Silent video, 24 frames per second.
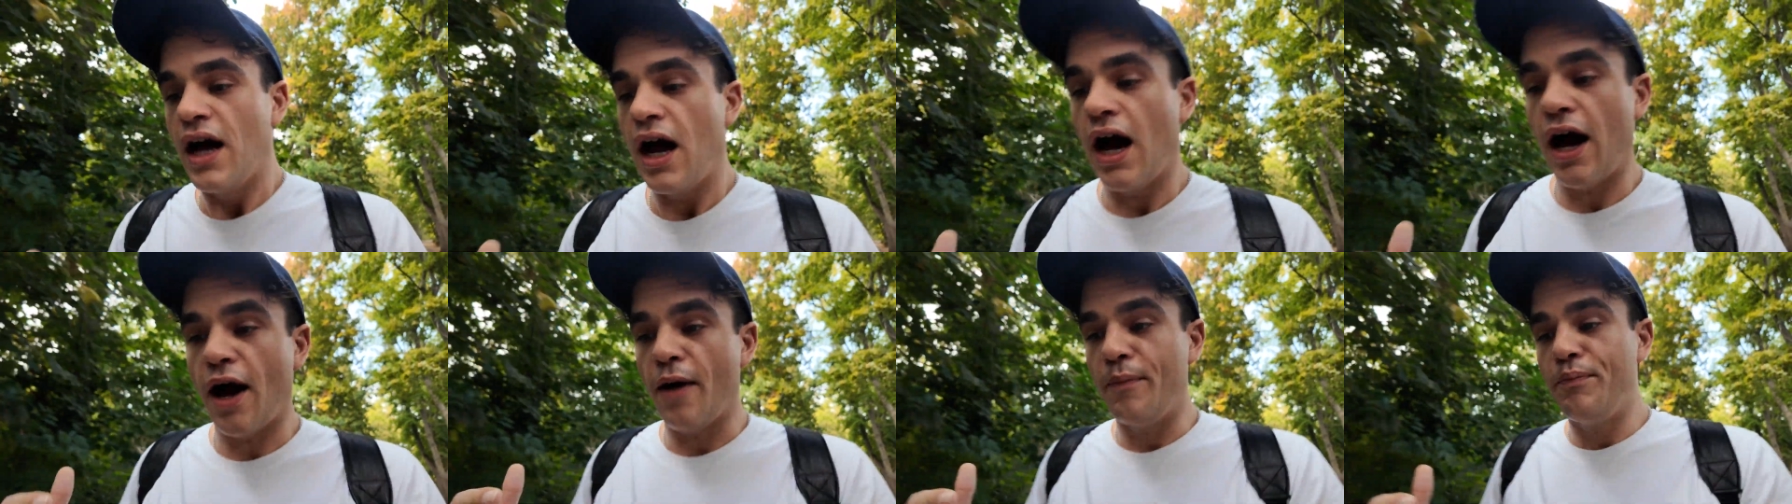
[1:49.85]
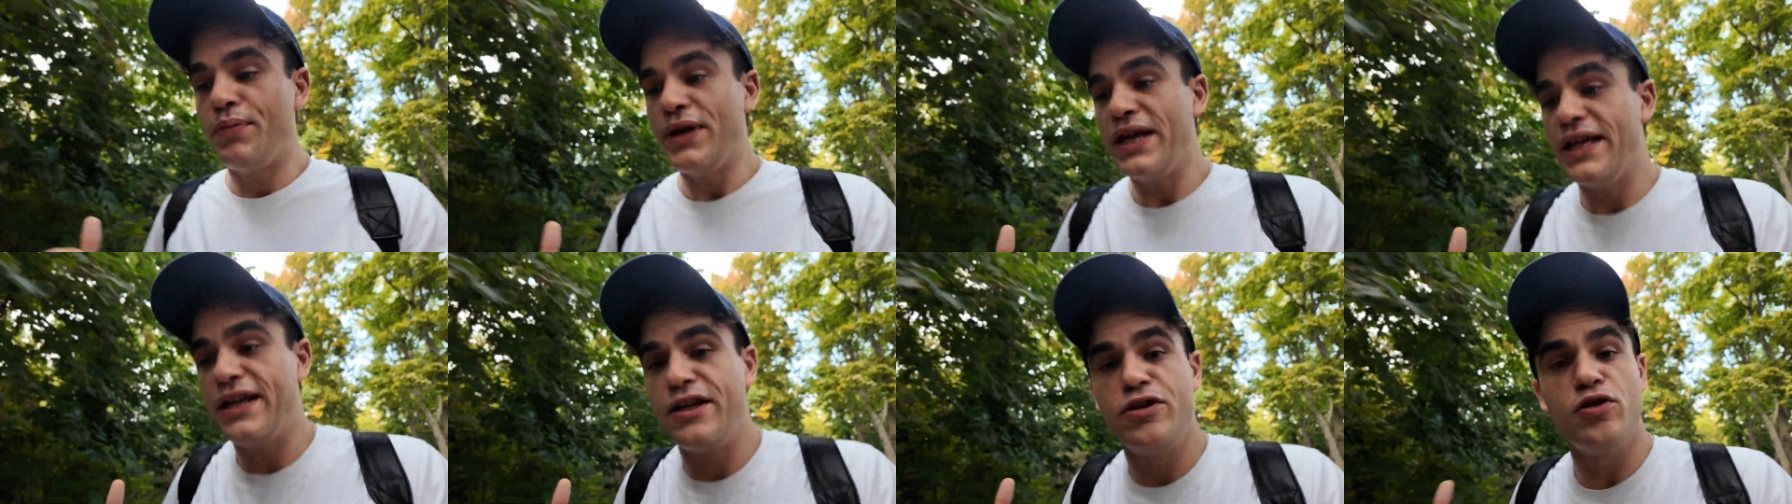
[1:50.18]
uh,
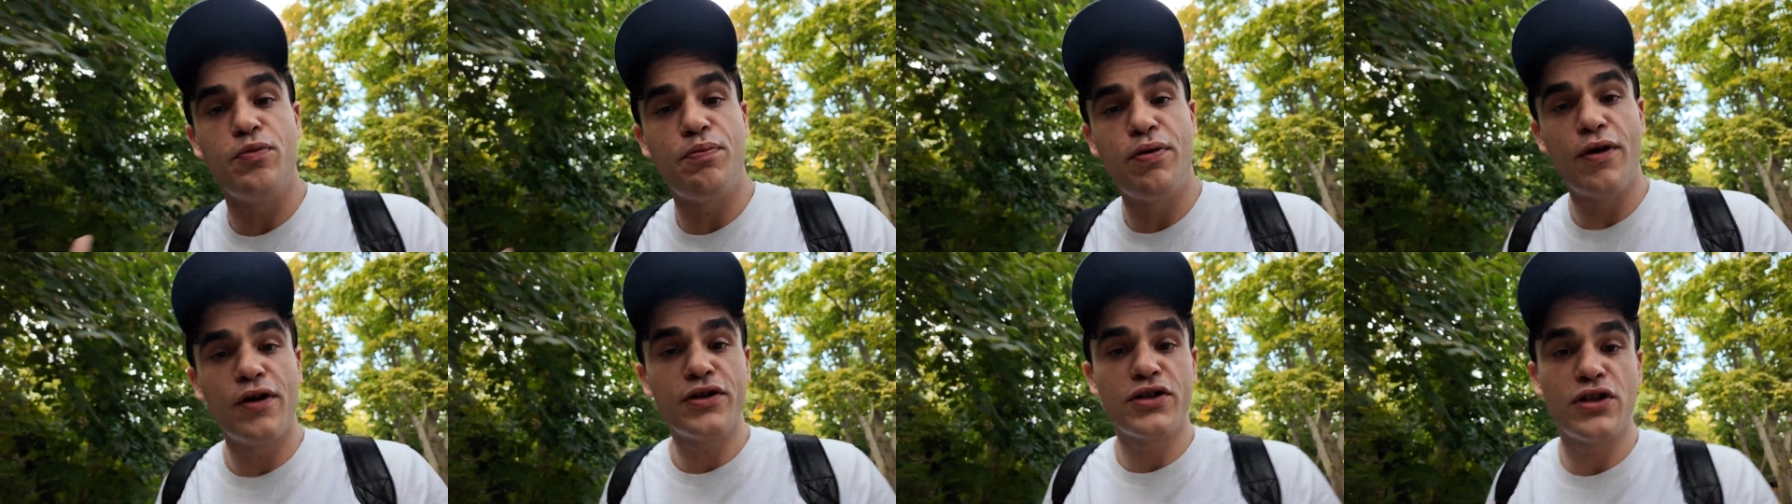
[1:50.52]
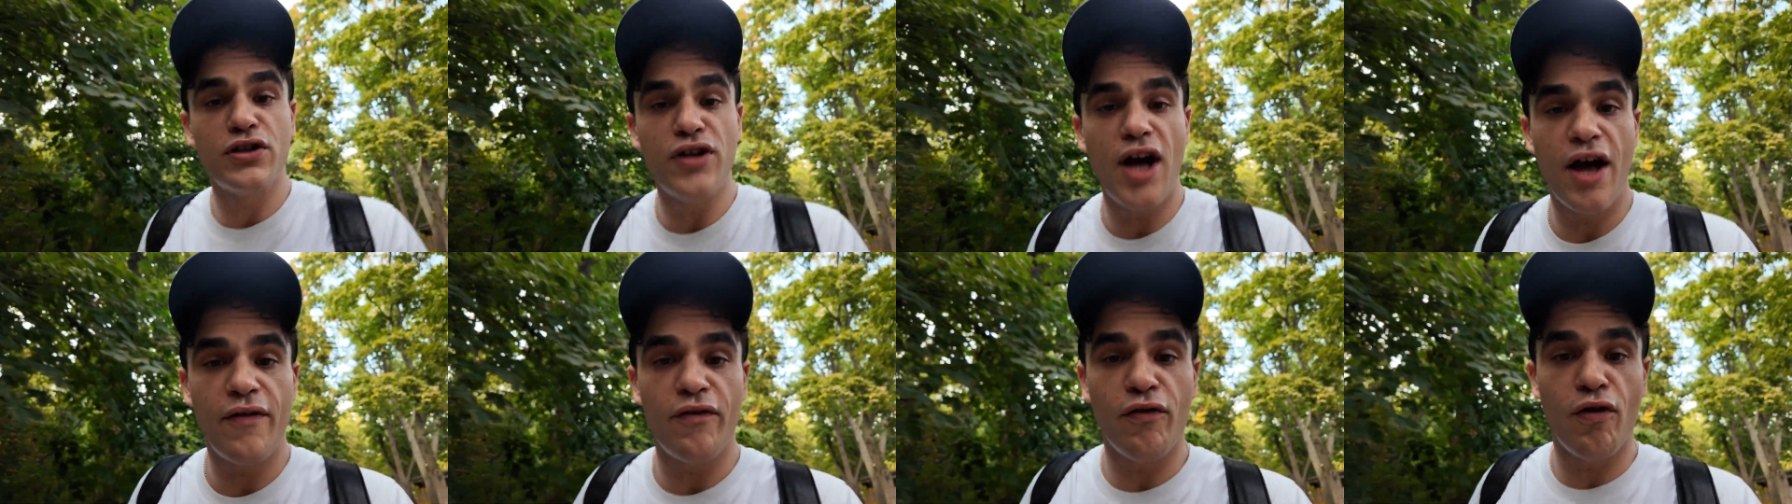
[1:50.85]
be it in your
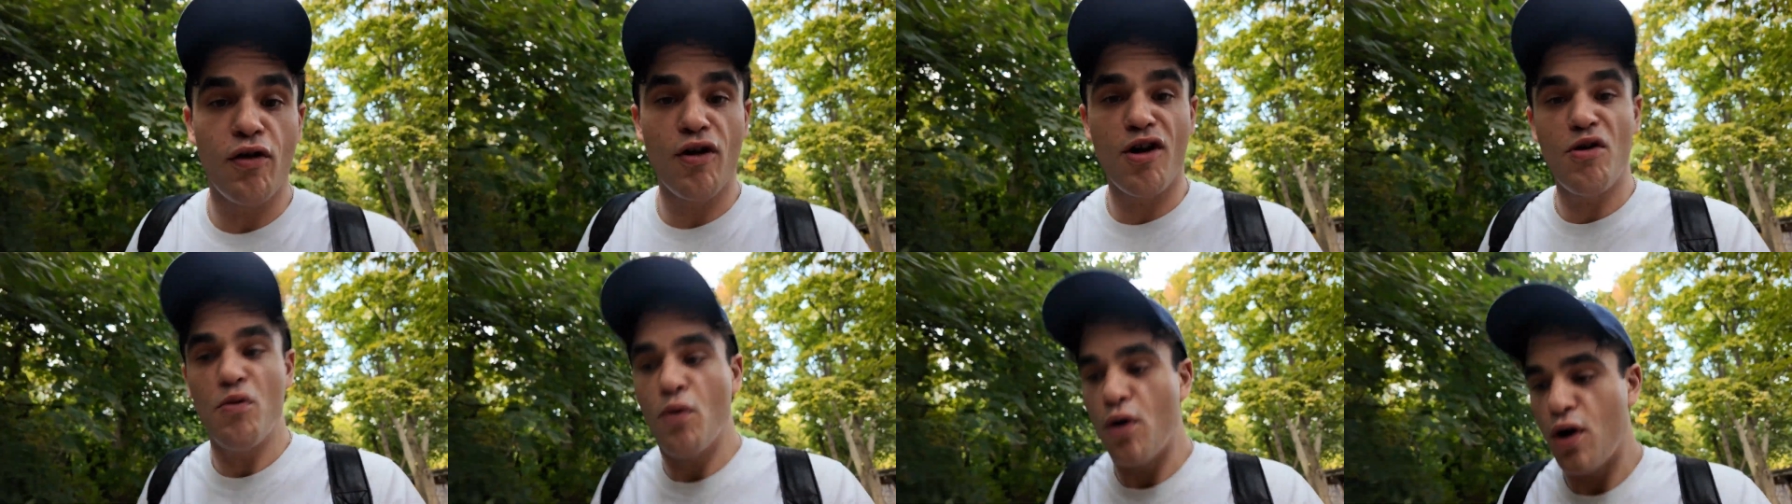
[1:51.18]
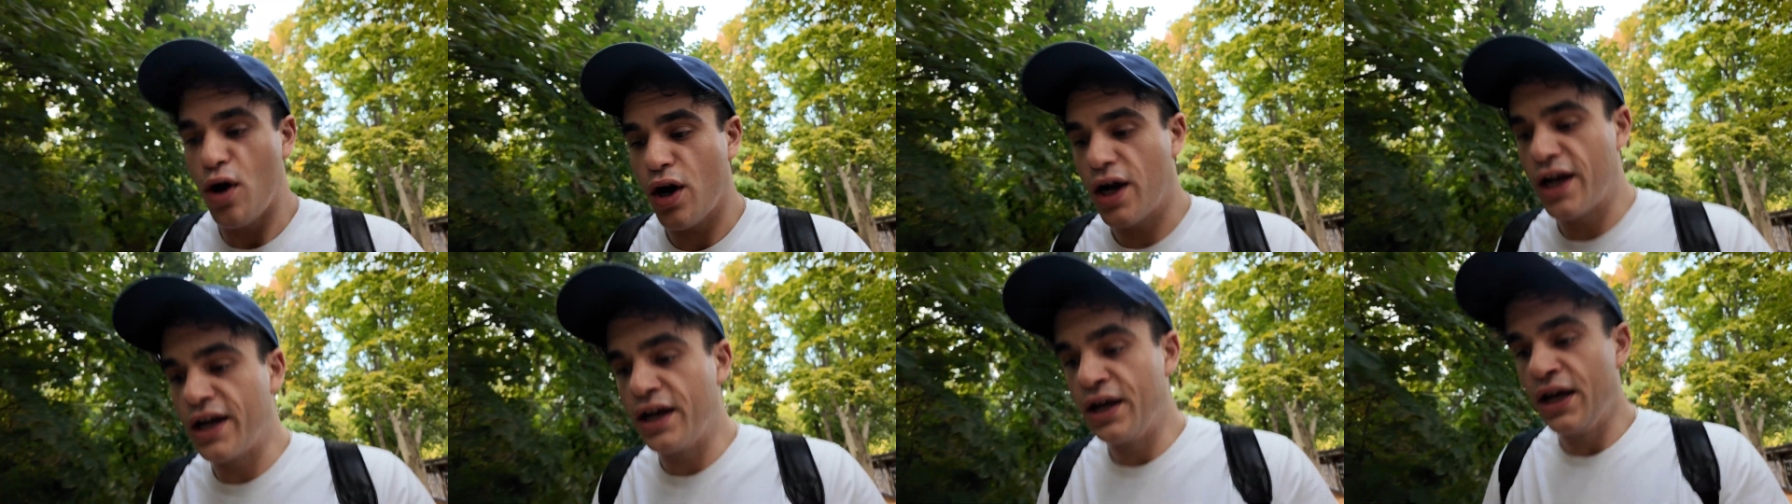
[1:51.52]
personal life or at
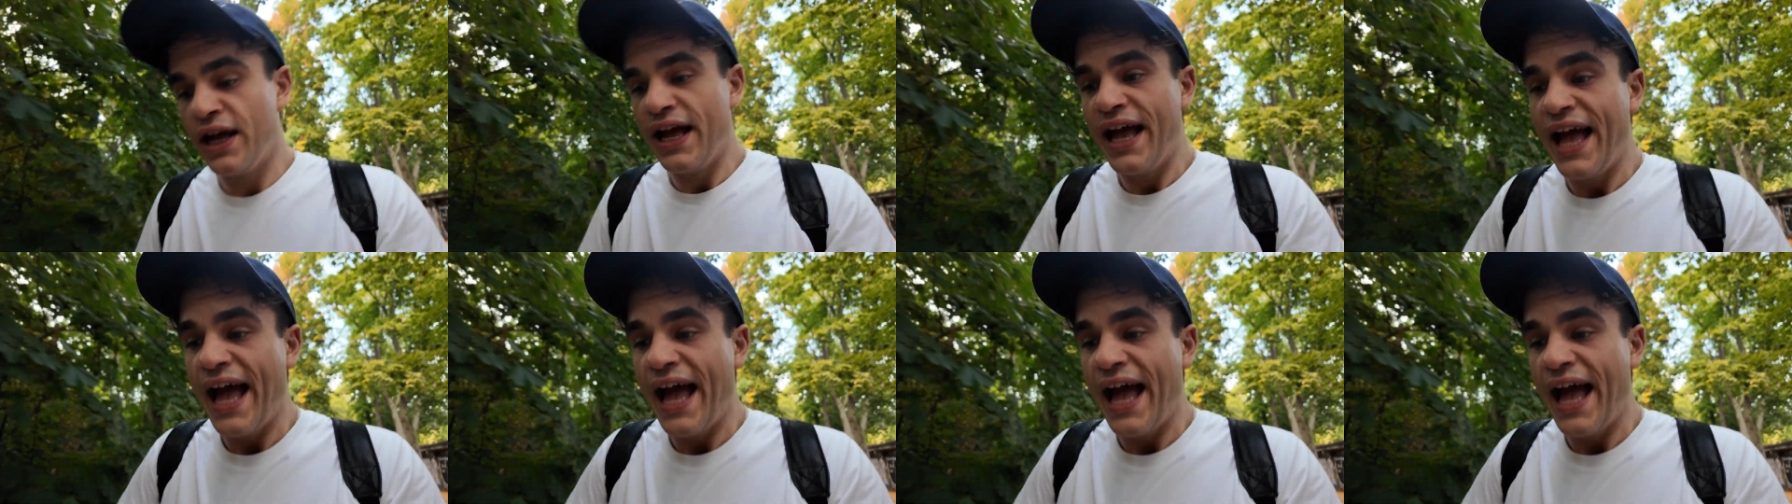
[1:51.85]
work.